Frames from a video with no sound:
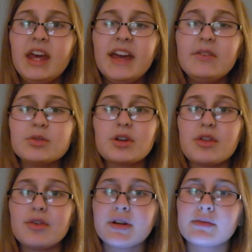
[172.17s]
Hey folks, if
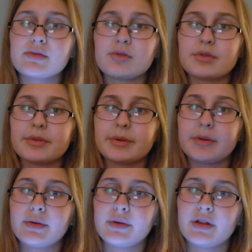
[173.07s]
there are games,
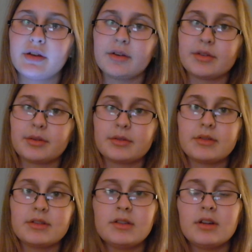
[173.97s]
just say your
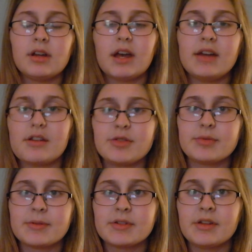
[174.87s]
assessment and you have this
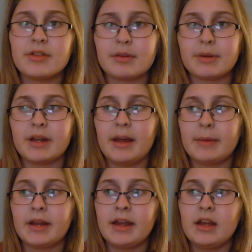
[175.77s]
permission and then I have a
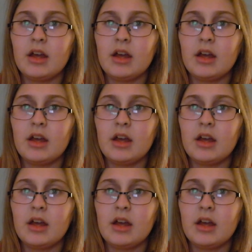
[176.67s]
day.